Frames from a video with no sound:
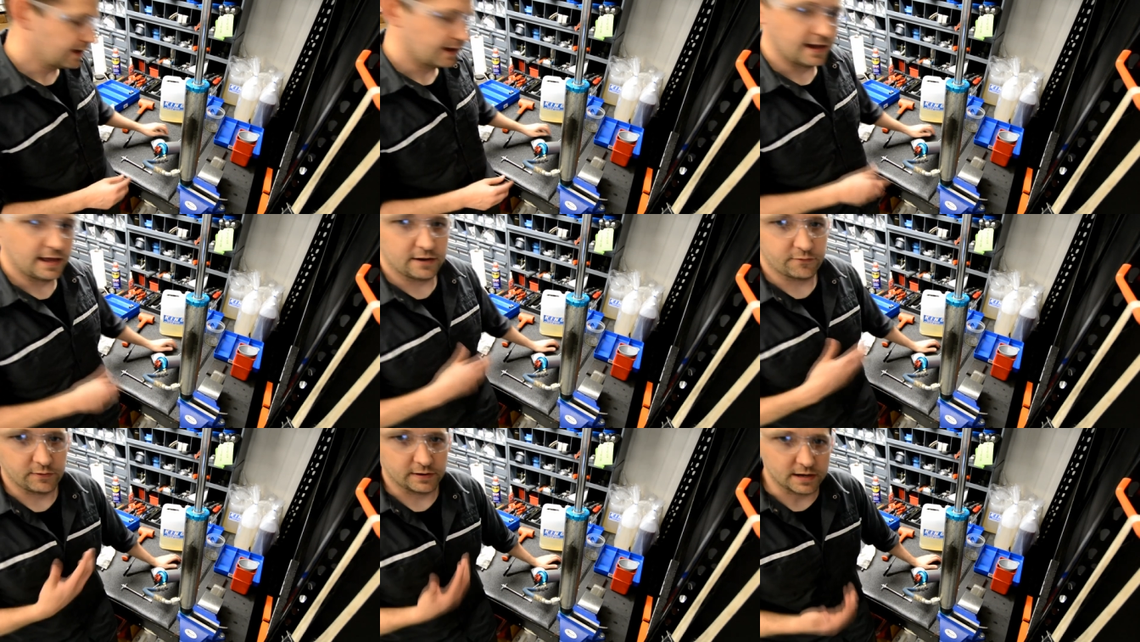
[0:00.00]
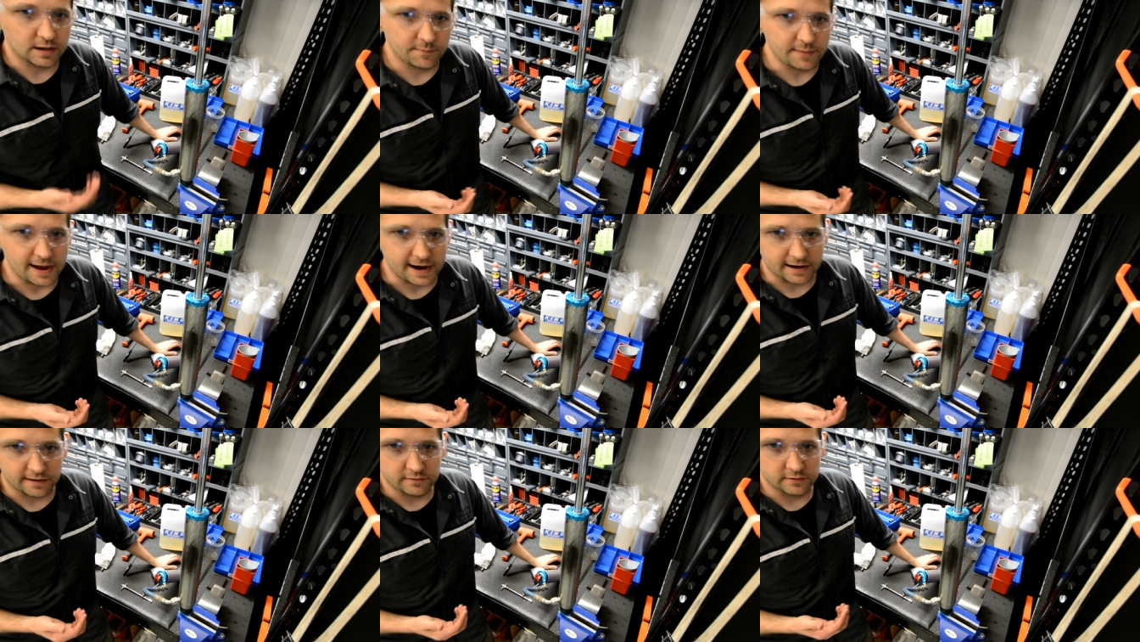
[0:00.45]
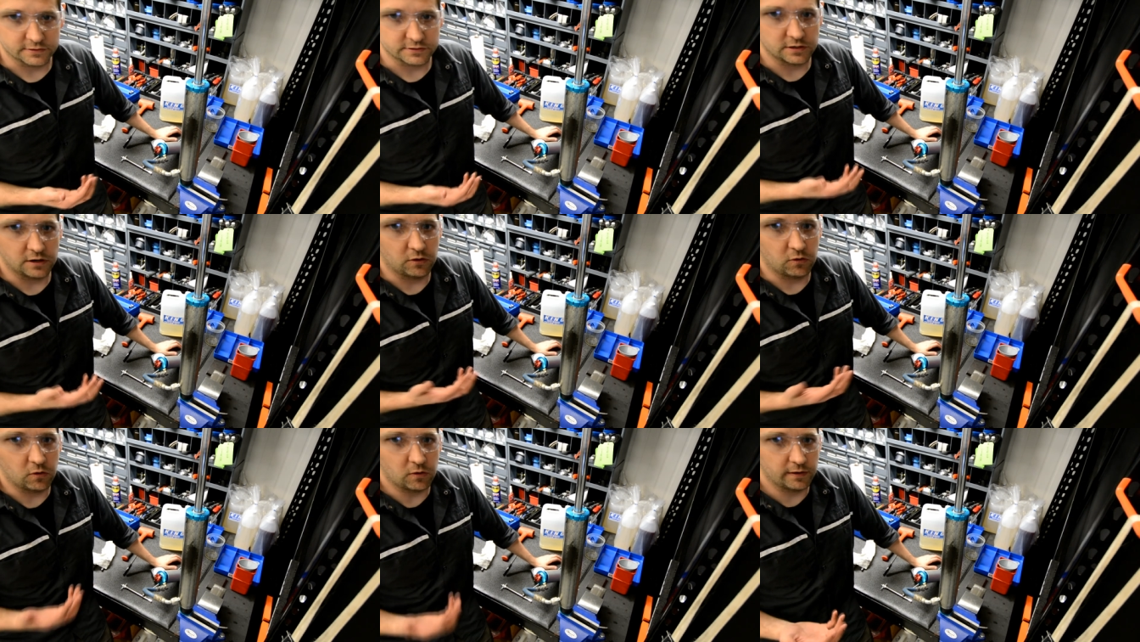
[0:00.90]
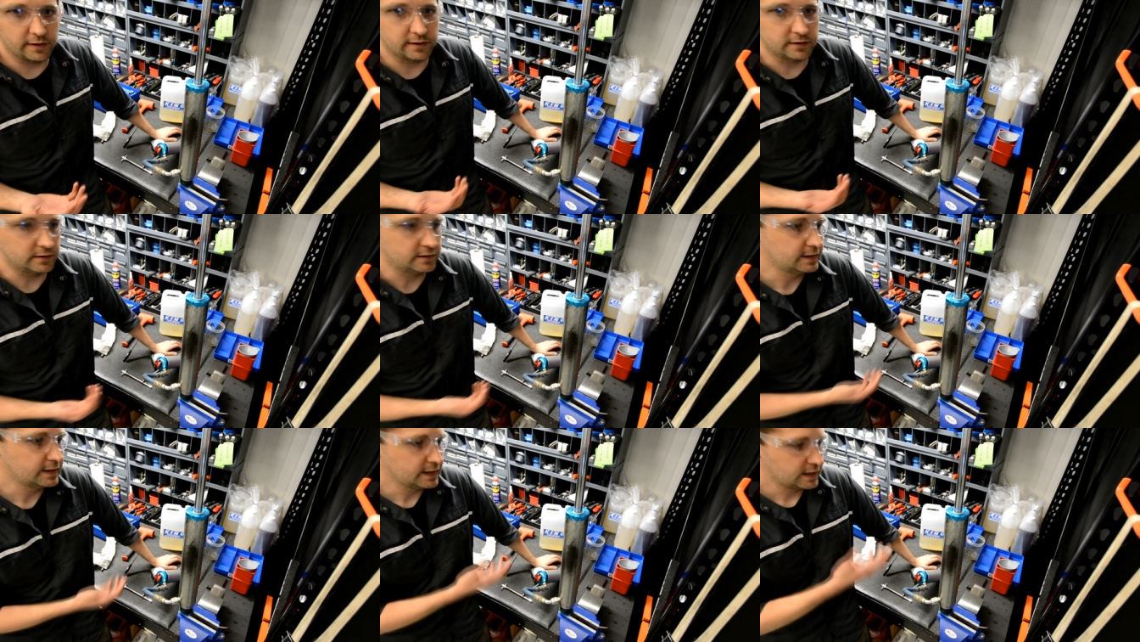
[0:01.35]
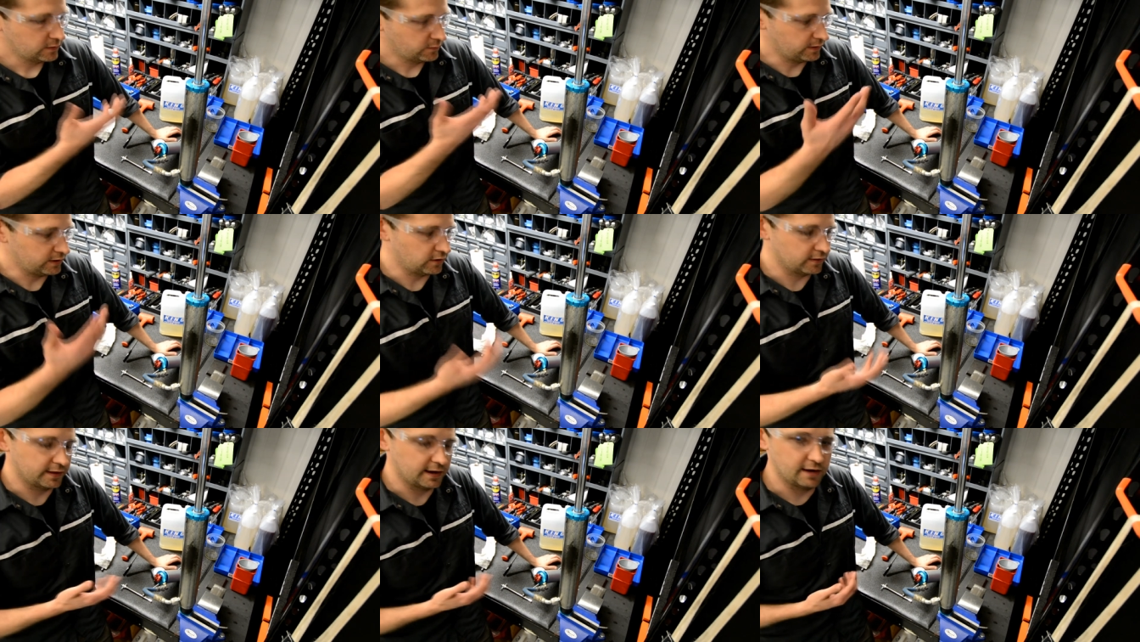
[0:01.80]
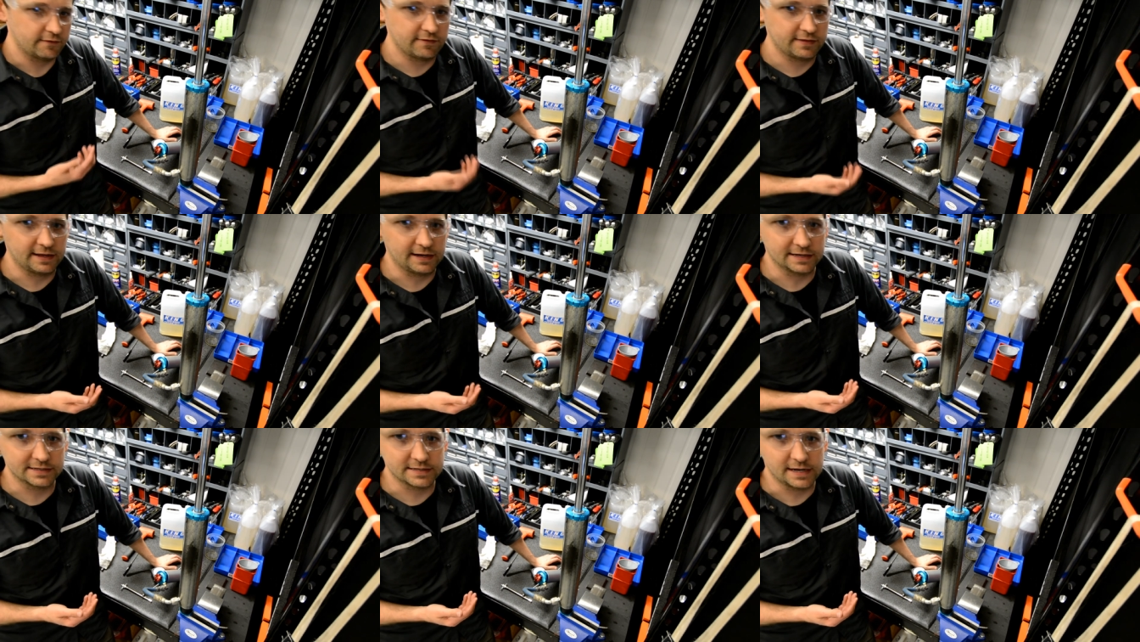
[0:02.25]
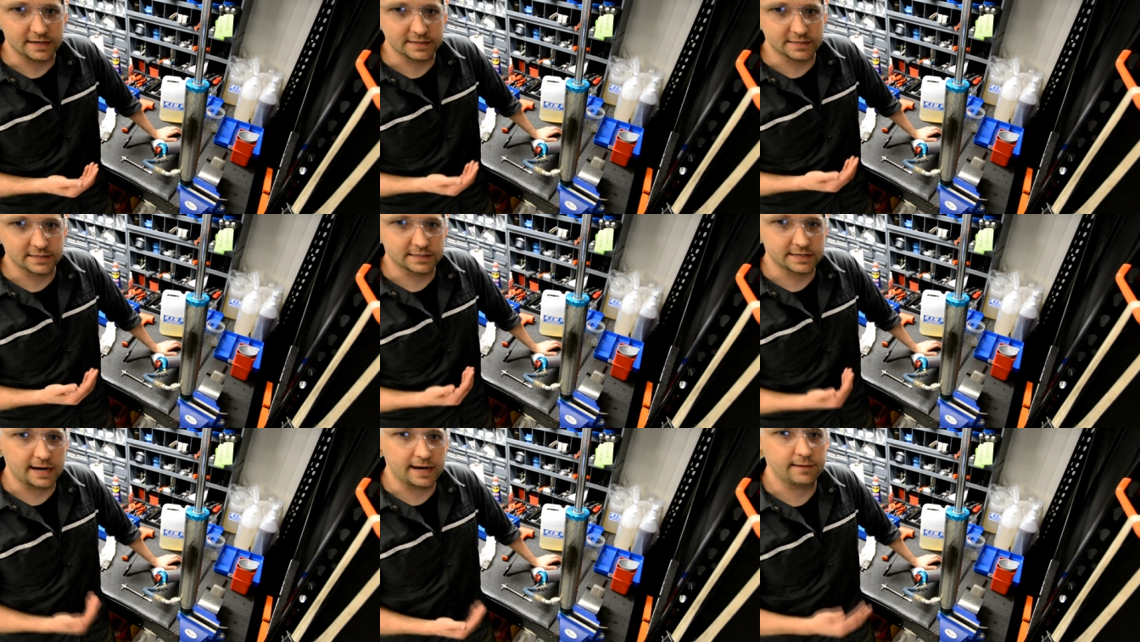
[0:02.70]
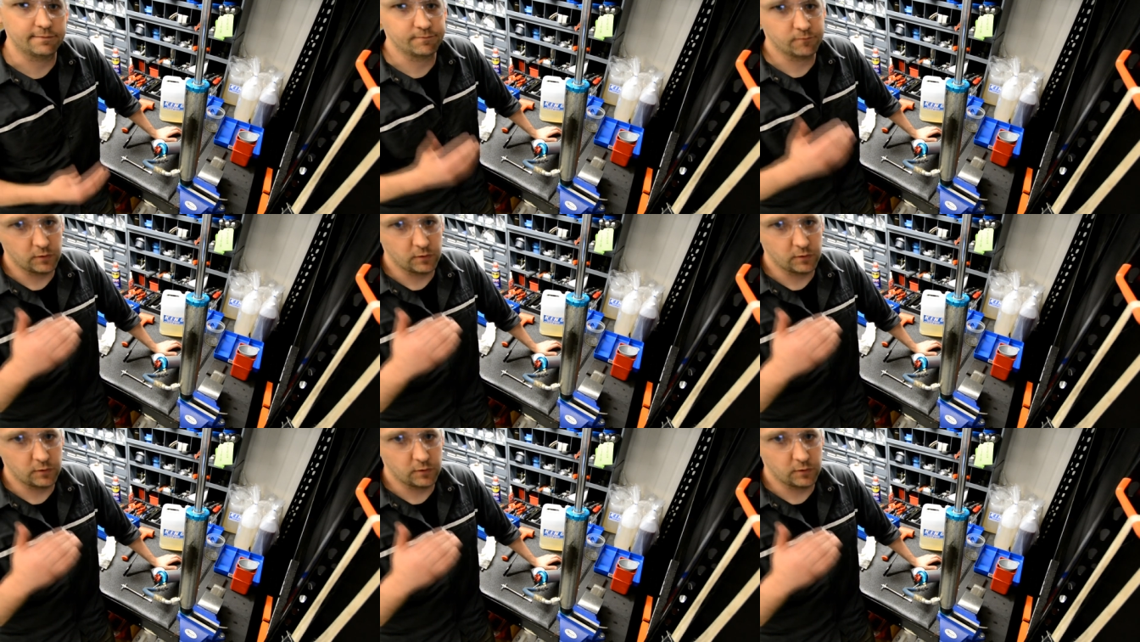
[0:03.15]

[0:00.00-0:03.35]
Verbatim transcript: and if we come back and there's no oil, we know that everything is nice and tight.